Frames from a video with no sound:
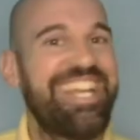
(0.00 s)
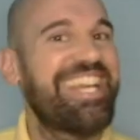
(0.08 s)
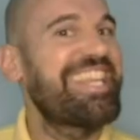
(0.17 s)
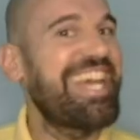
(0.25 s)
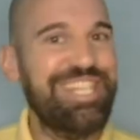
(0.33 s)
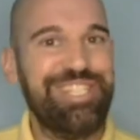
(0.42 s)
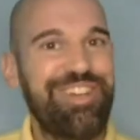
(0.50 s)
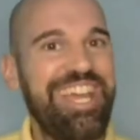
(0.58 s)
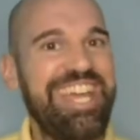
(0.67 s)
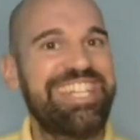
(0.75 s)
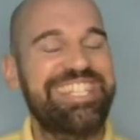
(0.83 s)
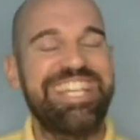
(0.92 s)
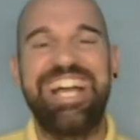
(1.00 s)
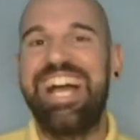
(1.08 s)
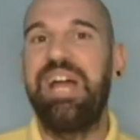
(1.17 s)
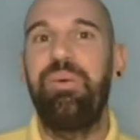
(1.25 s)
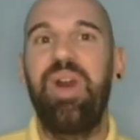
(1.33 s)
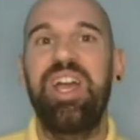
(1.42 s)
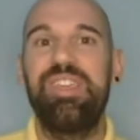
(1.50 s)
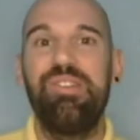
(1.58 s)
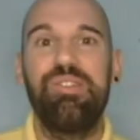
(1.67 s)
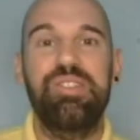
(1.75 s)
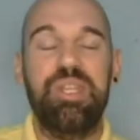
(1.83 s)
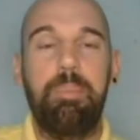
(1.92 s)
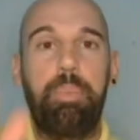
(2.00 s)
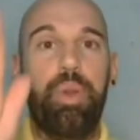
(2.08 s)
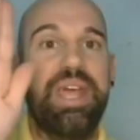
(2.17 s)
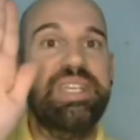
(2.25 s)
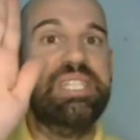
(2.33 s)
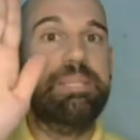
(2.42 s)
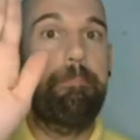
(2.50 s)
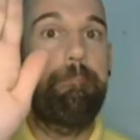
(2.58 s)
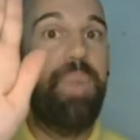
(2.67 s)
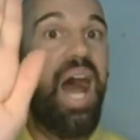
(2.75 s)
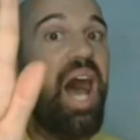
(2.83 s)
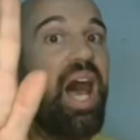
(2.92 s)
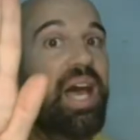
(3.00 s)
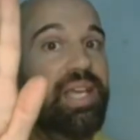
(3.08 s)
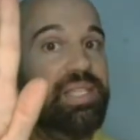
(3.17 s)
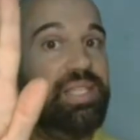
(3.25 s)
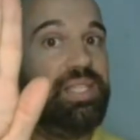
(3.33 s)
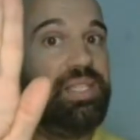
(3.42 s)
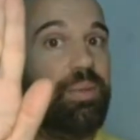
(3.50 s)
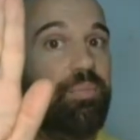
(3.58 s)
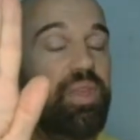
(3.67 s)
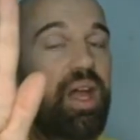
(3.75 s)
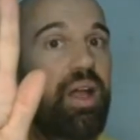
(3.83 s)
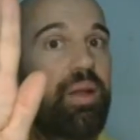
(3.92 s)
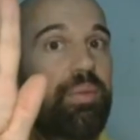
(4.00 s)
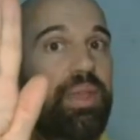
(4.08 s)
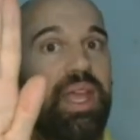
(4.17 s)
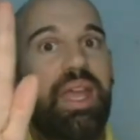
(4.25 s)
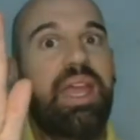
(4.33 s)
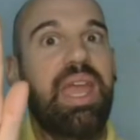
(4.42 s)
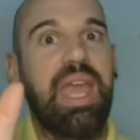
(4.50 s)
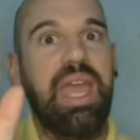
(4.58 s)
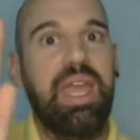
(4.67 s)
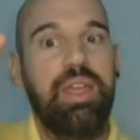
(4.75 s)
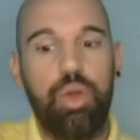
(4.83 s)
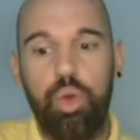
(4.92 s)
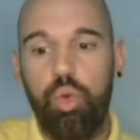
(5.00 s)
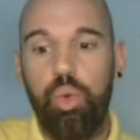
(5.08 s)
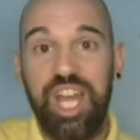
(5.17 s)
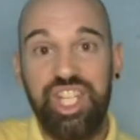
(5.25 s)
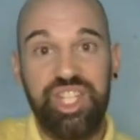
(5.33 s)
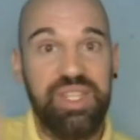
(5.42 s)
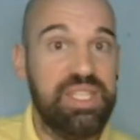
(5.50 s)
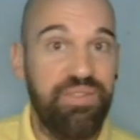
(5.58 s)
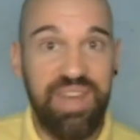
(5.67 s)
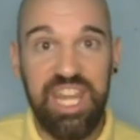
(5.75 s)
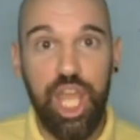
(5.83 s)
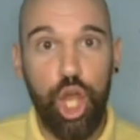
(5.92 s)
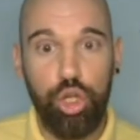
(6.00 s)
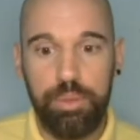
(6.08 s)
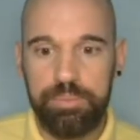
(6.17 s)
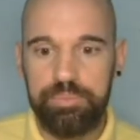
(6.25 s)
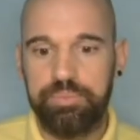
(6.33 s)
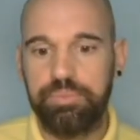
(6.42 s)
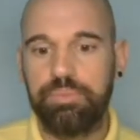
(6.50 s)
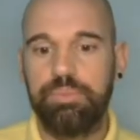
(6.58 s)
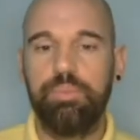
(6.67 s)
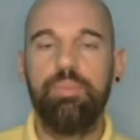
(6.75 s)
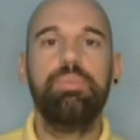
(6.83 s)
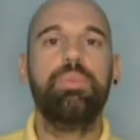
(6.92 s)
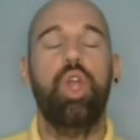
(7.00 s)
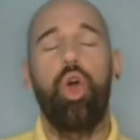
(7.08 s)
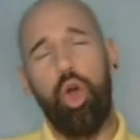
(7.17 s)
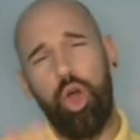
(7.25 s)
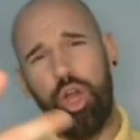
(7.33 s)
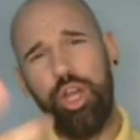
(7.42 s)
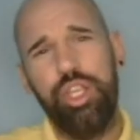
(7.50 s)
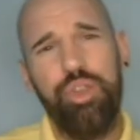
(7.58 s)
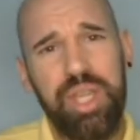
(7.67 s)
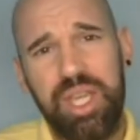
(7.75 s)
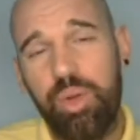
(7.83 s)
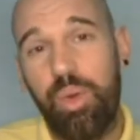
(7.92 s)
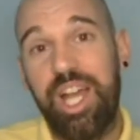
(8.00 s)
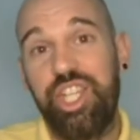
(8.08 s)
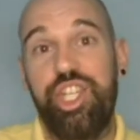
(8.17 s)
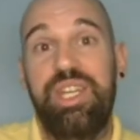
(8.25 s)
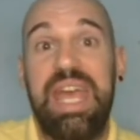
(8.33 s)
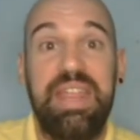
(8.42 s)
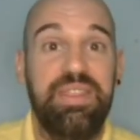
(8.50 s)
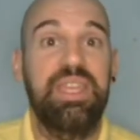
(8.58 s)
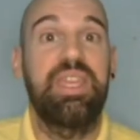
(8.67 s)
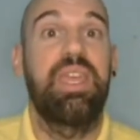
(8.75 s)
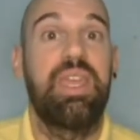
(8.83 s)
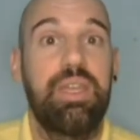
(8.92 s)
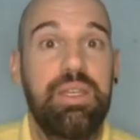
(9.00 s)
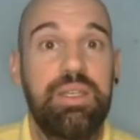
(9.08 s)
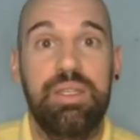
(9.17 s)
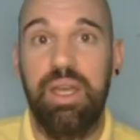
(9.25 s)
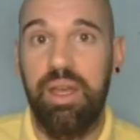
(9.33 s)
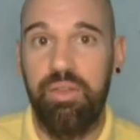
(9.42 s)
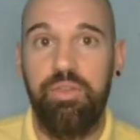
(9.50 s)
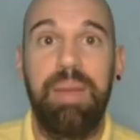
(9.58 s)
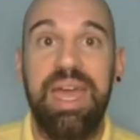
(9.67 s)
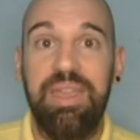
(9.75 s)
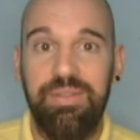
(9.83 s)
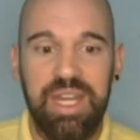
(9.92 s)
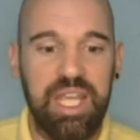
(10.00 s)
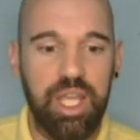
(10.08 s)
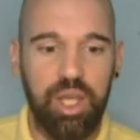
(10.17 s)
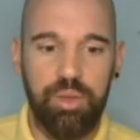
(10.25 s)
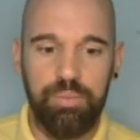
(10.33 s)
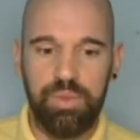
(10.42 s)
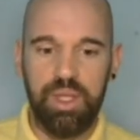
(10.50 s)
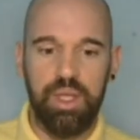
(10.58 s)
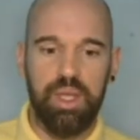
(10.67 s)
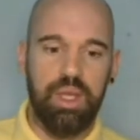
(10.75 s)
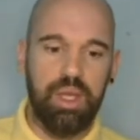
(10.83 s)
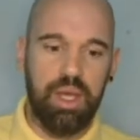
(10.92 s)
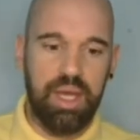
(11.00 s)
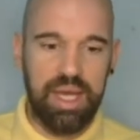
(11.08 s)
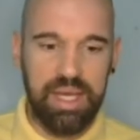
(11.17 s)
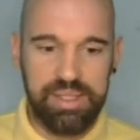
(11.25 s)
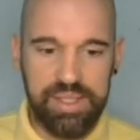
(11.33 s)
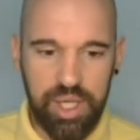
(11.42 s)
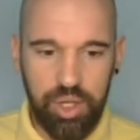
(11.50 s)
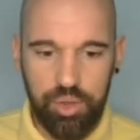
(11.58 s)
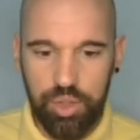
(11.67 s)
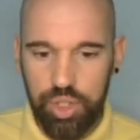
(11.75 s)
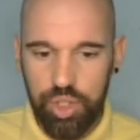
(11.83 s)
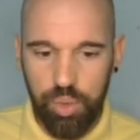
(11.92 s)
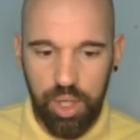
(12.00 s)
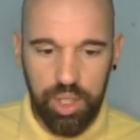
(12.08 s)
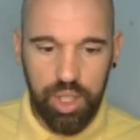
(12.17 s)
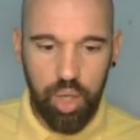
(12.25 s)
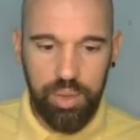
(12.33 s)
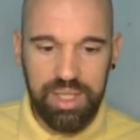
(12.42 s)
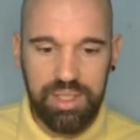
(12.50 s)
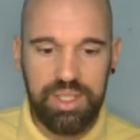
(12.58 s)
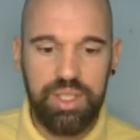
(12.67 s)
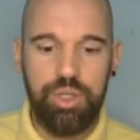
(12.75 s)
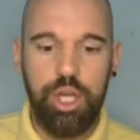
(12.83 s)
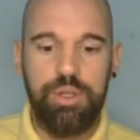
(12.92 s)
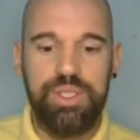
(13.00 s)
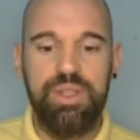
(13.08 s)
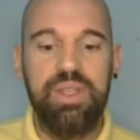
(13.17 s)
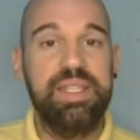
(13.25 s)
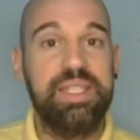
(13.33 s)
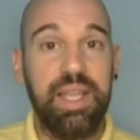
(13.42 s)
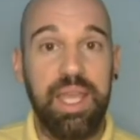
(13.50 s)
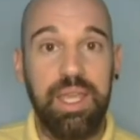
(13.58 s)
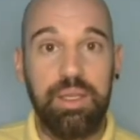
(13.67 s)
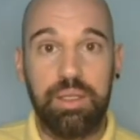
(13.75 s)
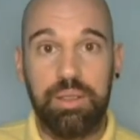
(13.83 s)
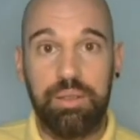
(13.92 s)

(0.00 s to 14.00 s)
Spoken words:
That's right. I want you to press pause and watch this video. Or you can watch it at the end of my video. So you are going to go to this link.